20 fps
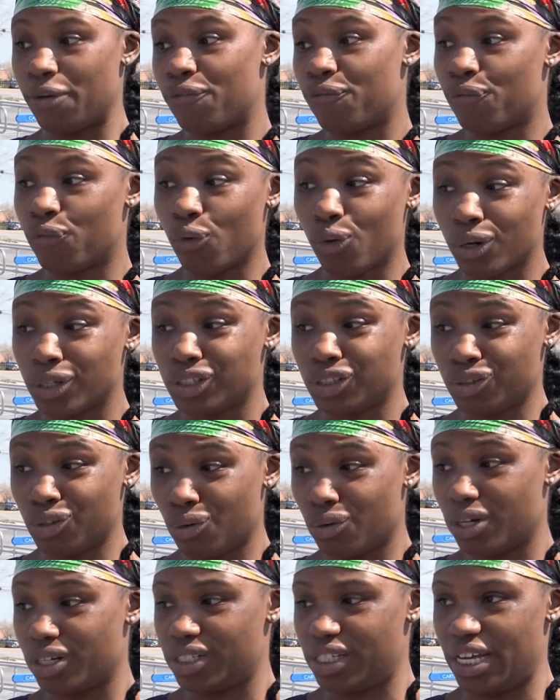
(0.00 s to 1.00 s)
four
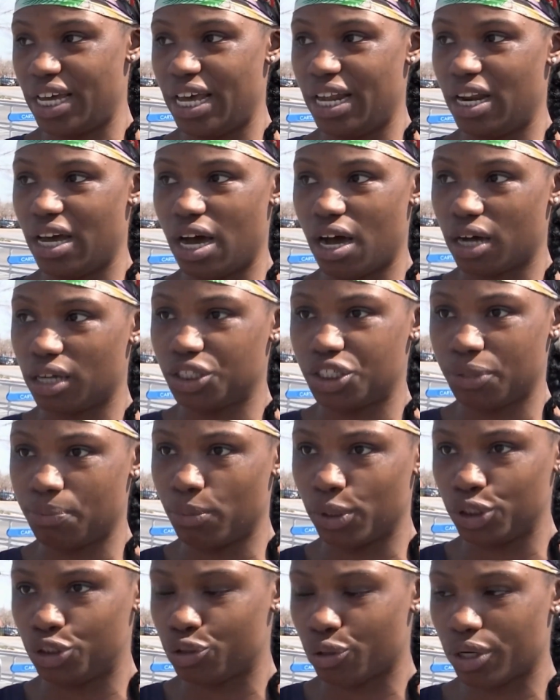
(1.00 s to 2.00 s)
stores in
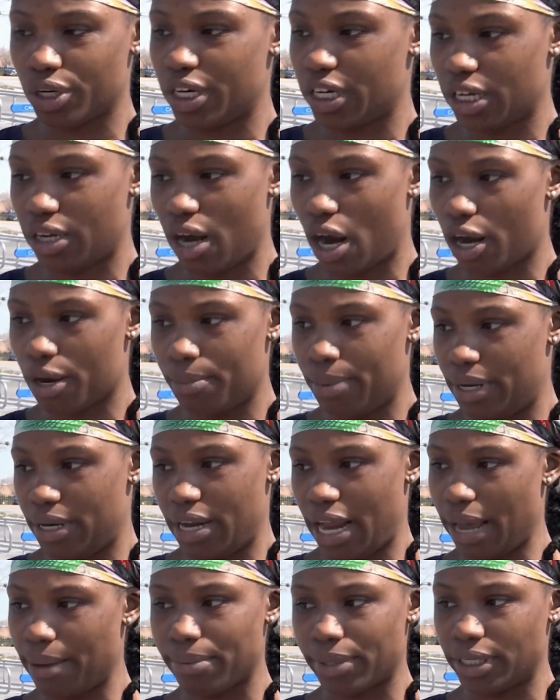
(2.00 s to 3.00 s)
majority urban
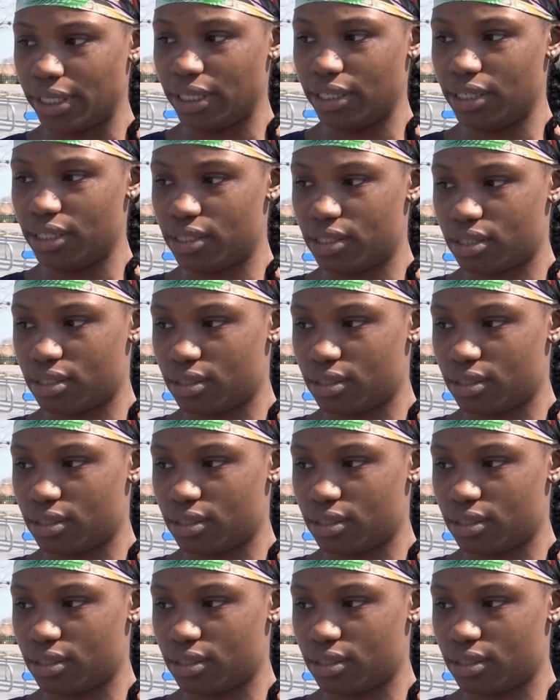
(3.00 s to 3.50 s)
neighborhoods.